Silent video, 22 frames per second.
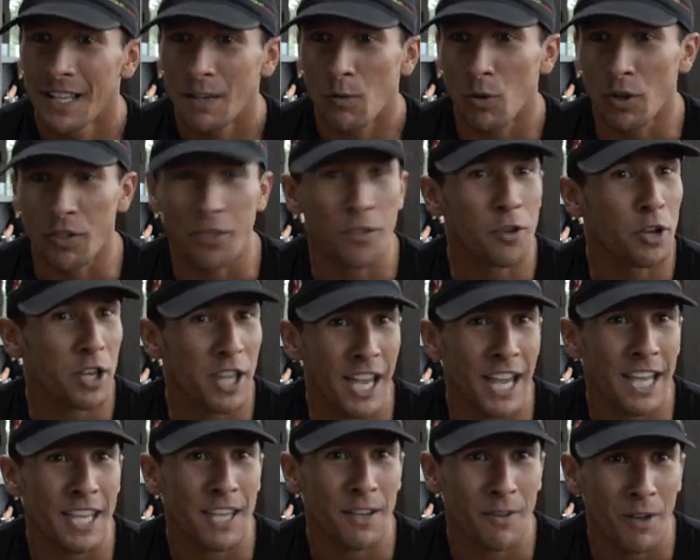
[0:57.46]
what
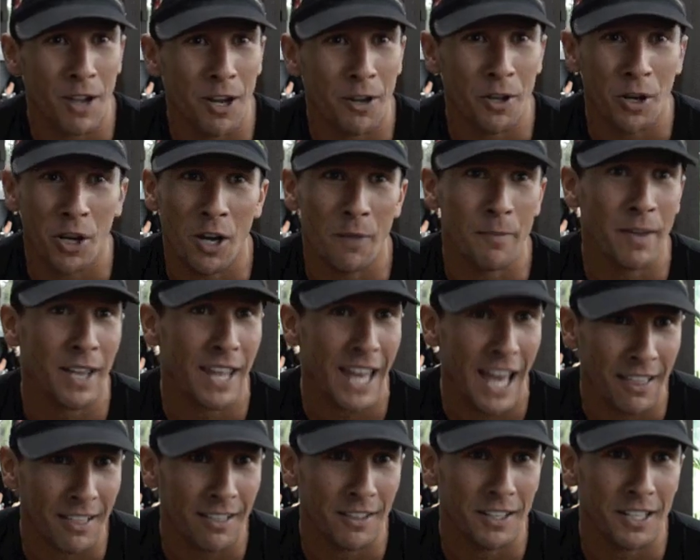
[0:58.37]
38-year-old Ironman
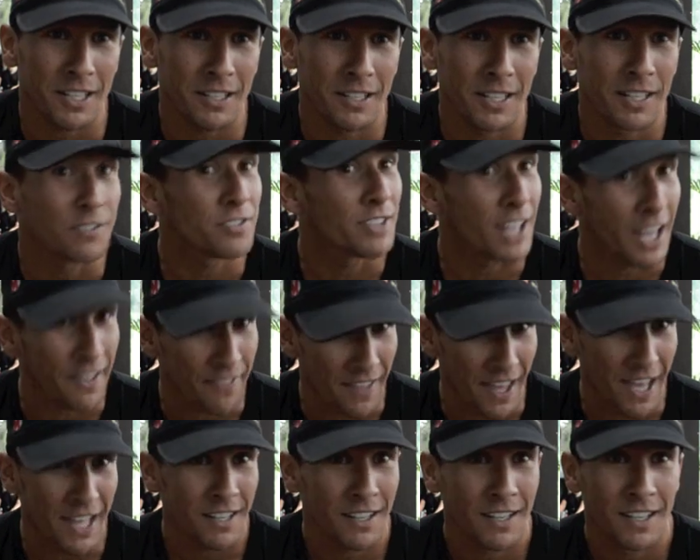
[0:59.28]
athlete has done
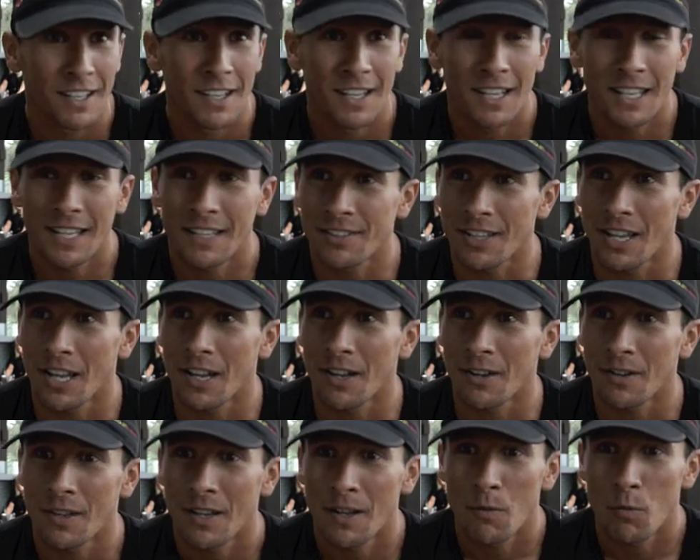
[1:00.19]
that? So
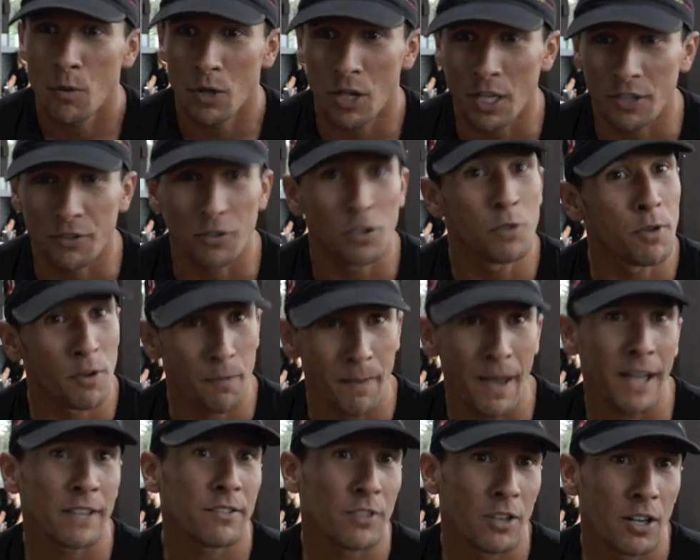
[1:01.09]
when I do move
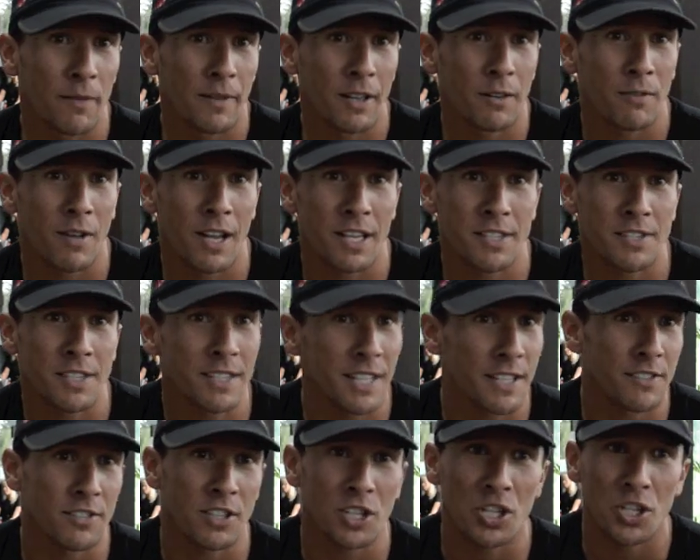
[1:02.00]
back to Ironman racing,
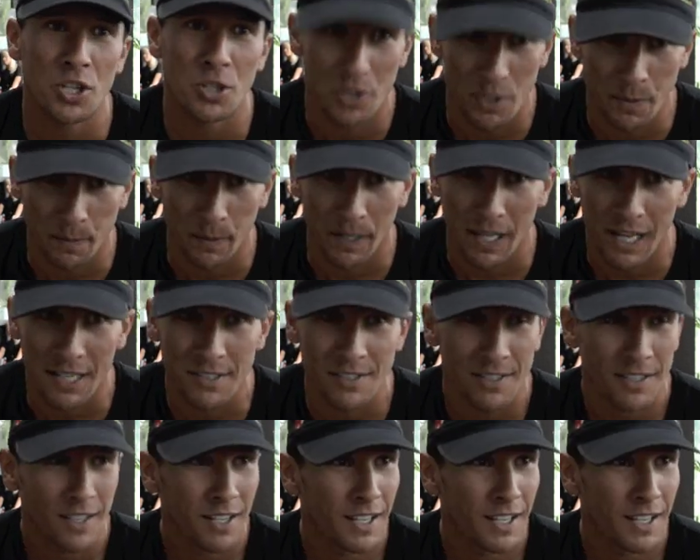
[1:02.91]
that's a huge plus.